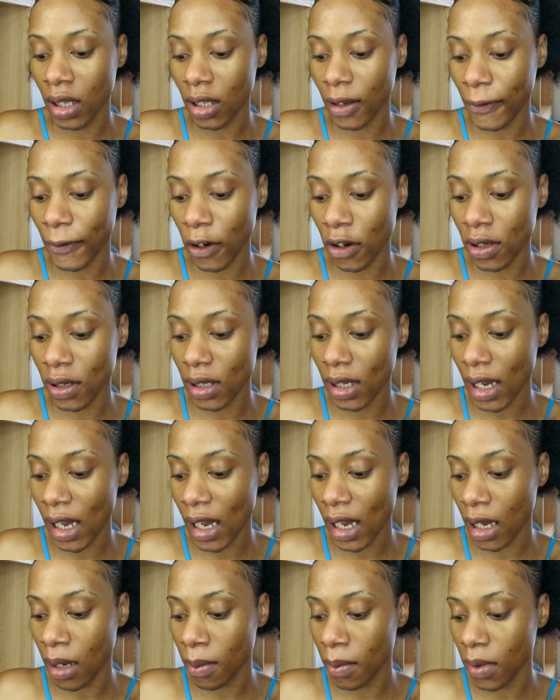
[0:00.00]
it the first
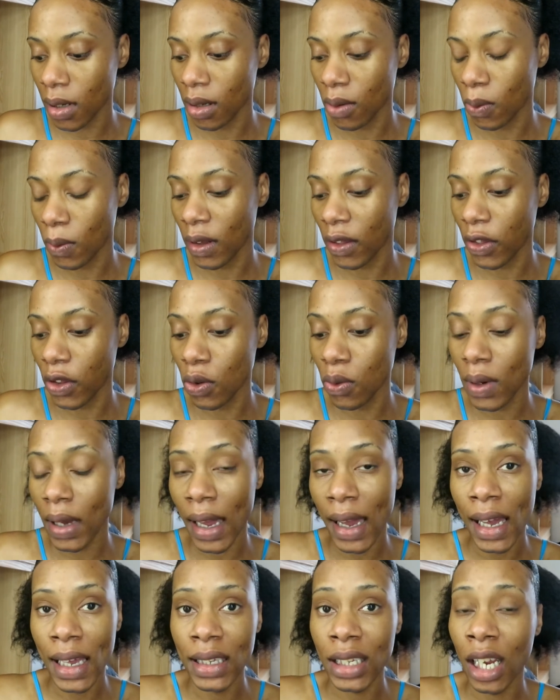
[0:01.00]
time with you
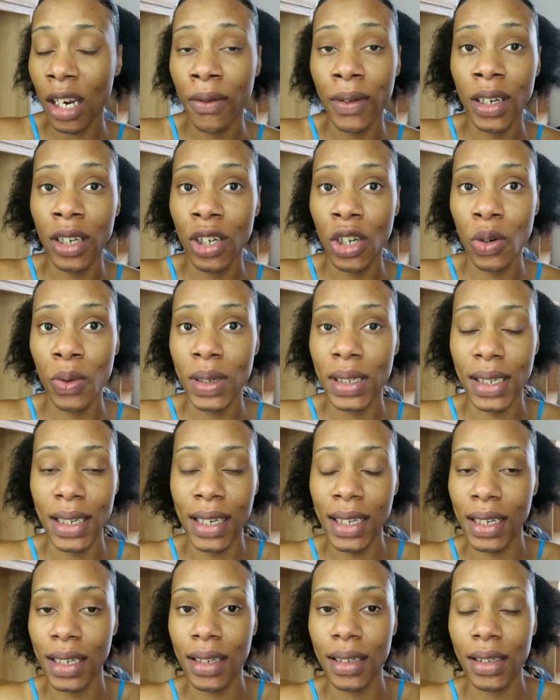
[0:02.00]
guys. I already know what's
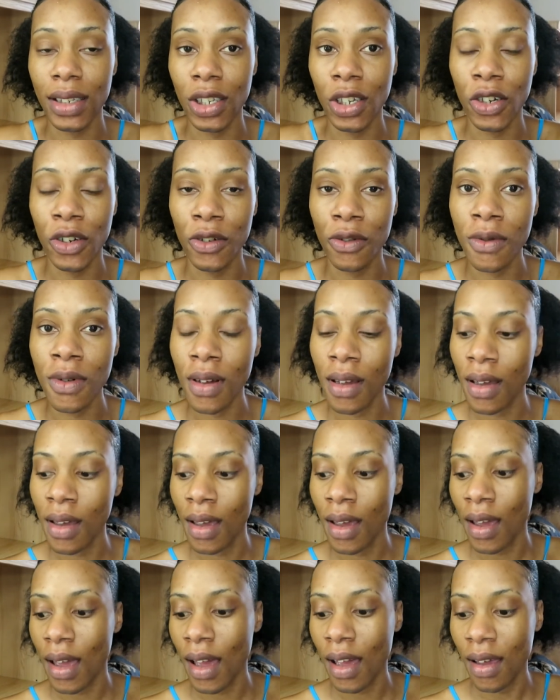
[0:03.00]
in it. So
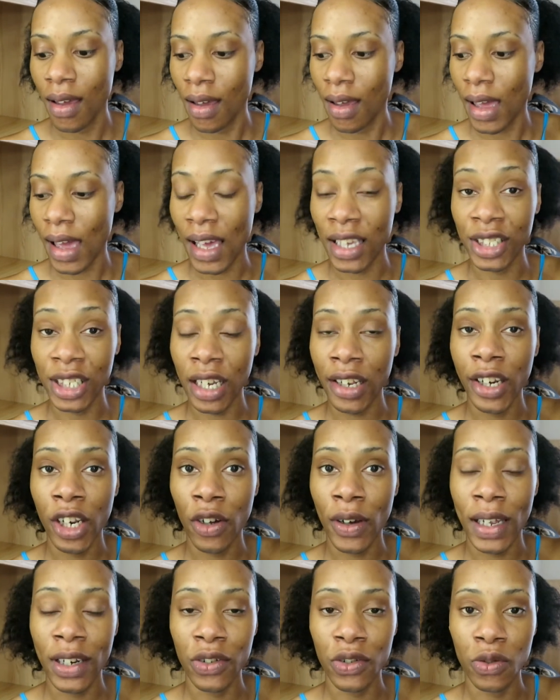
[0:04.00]
as y'all know,
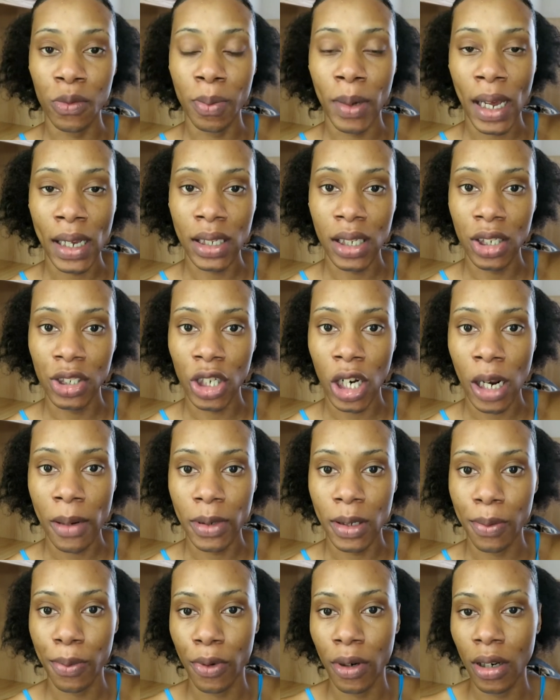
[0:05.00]
I do
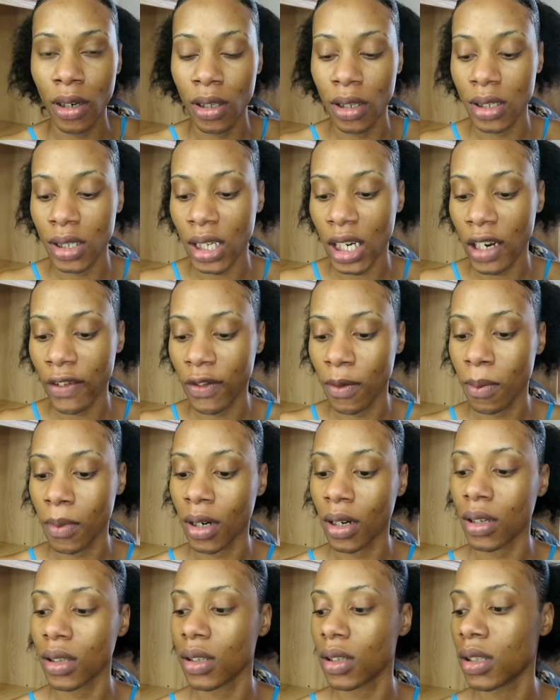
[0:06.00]
BoxyCharm spoilers every
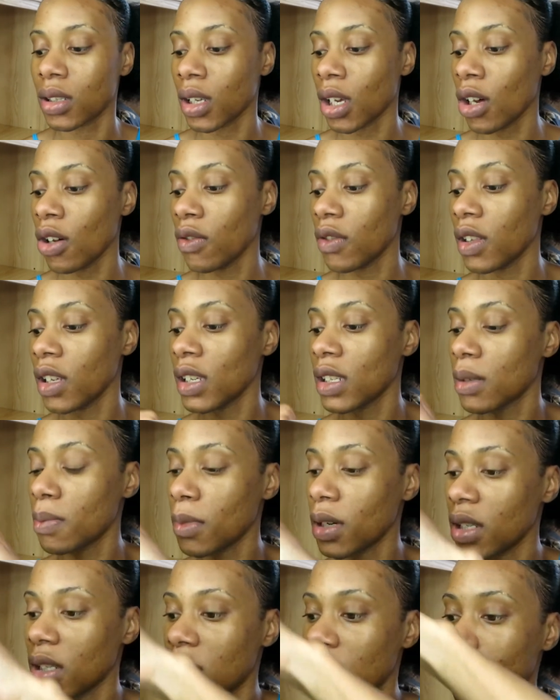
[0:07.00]
month. So this
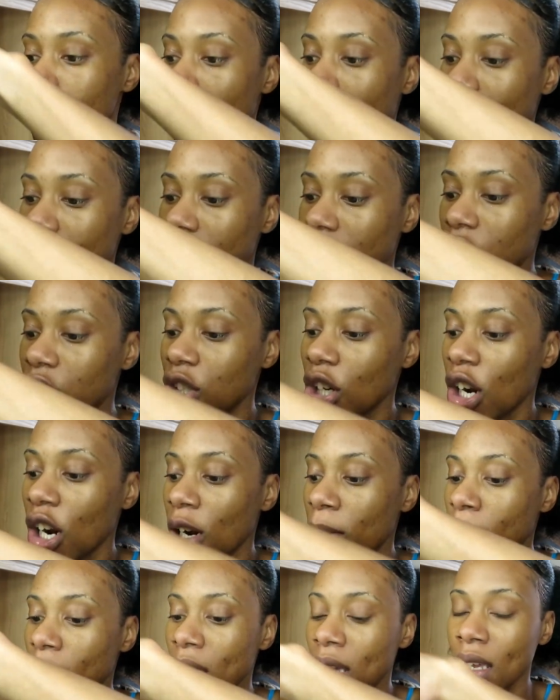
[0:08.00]
month's
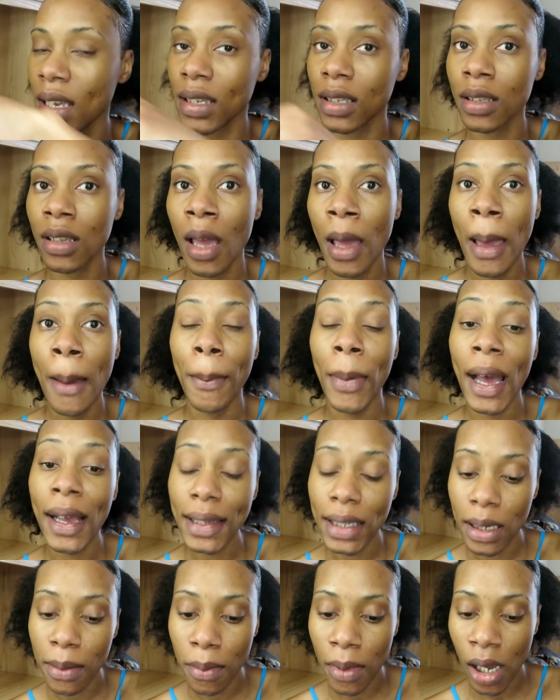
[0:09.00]
BoxyCharm is
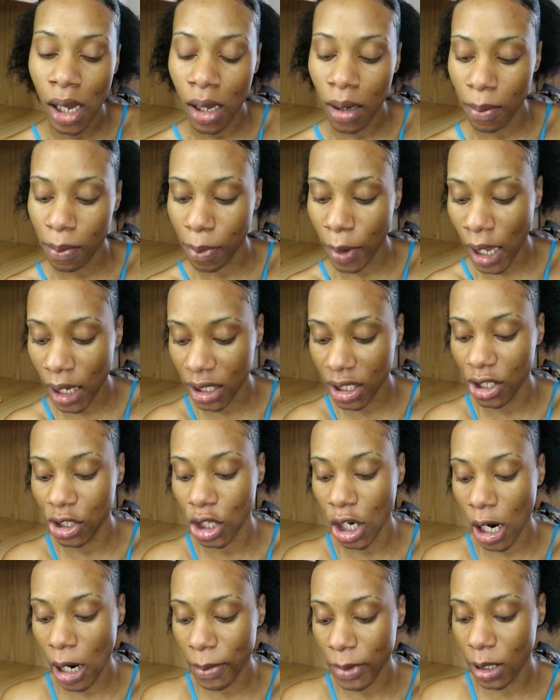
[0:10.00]
Boxy Mom,
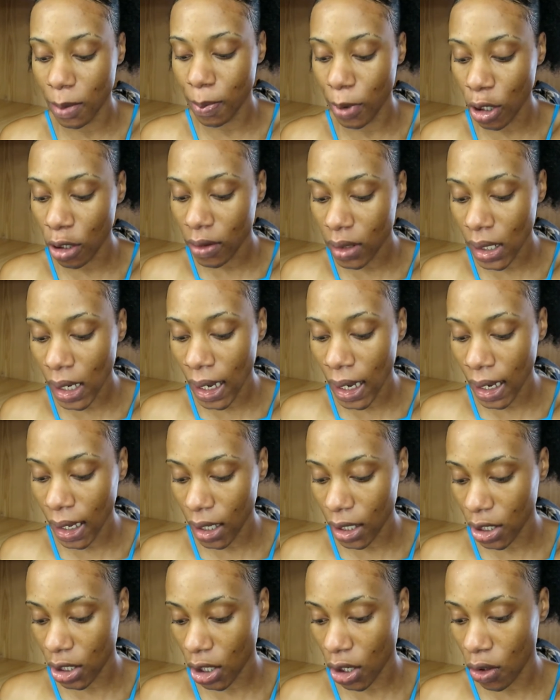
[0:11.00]
BoxyCharm's birthday,
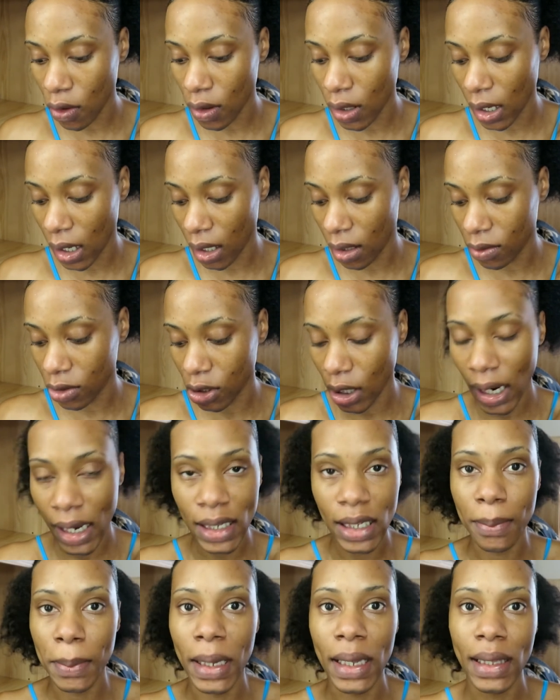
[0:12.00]
so they tried
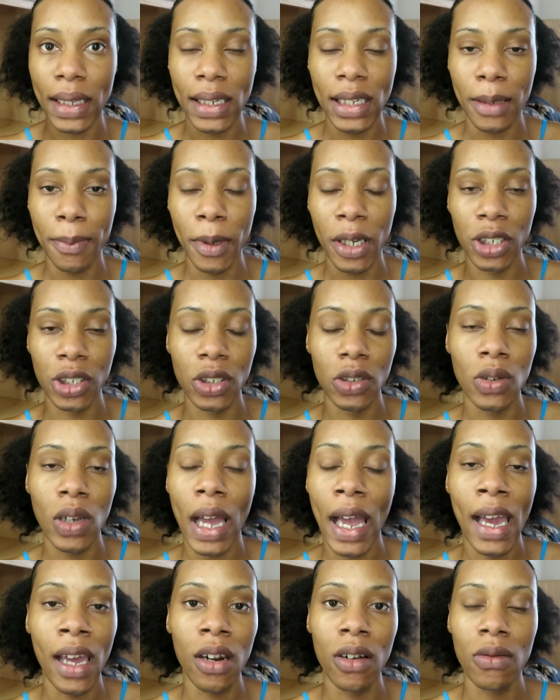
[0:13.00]
to make this special.
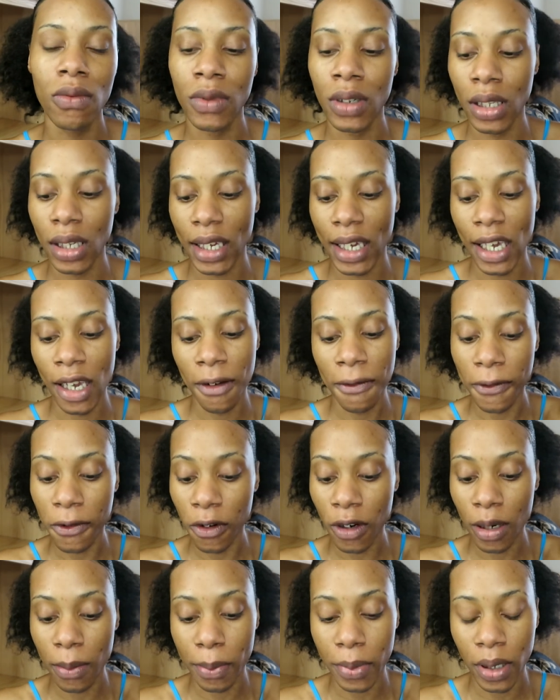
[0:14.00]
I don't really care
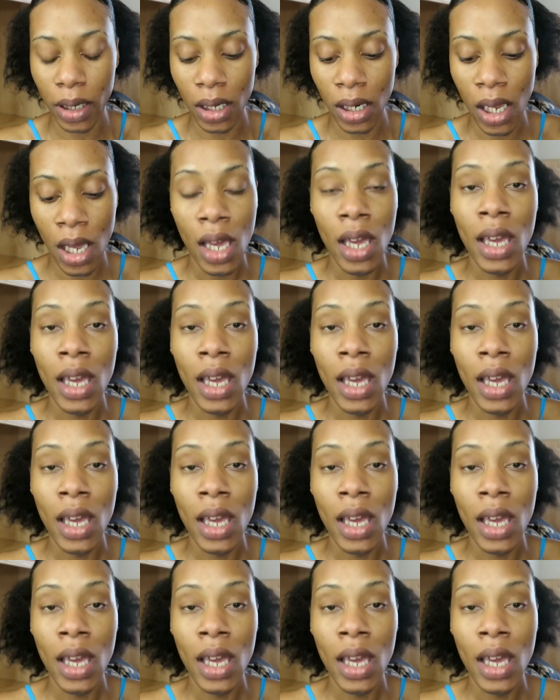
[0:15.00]
for it, but